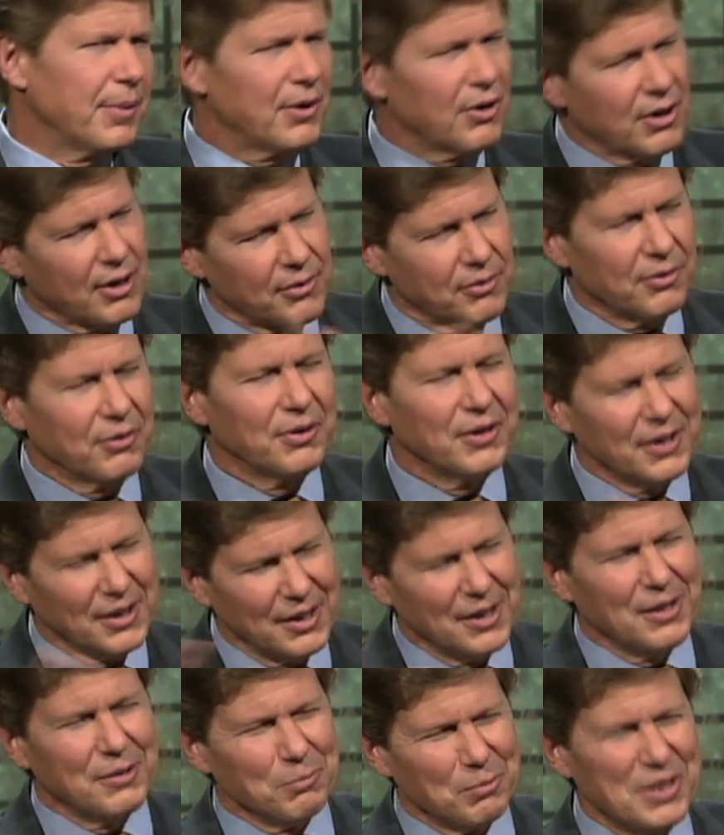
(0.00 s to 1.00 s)
There are other
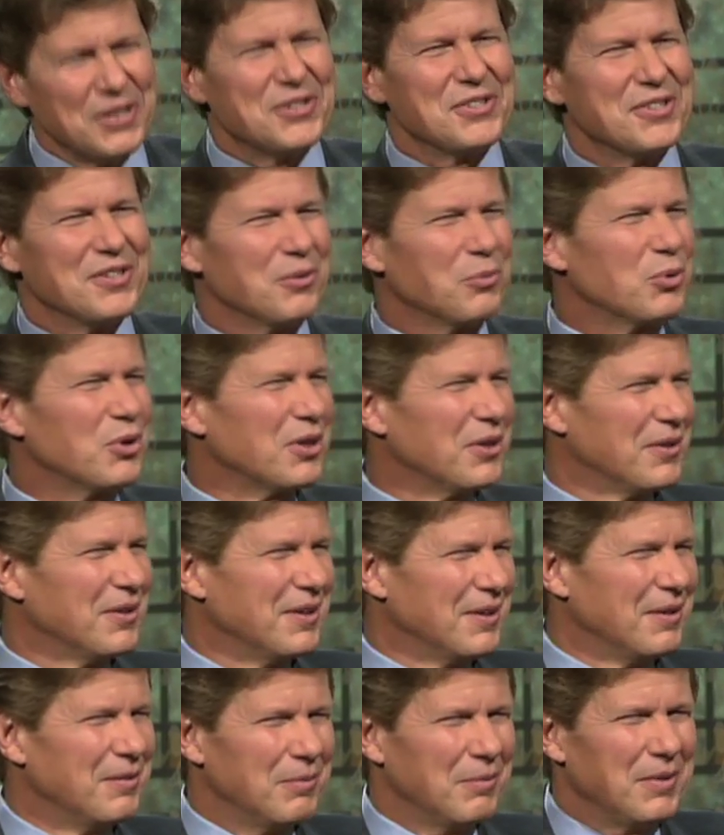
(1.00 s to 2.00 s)
places in the world
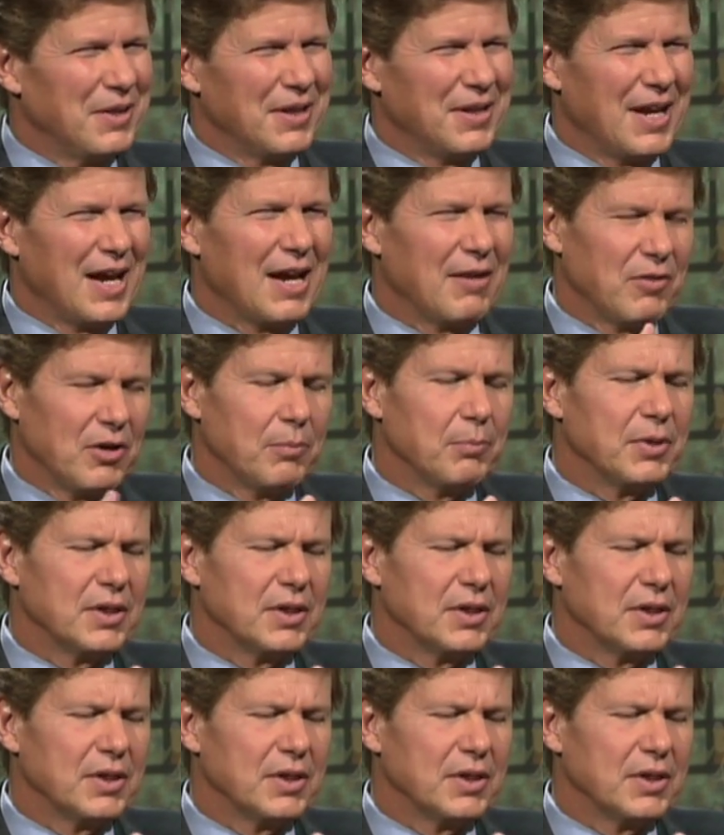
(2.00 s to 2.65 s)
that have it,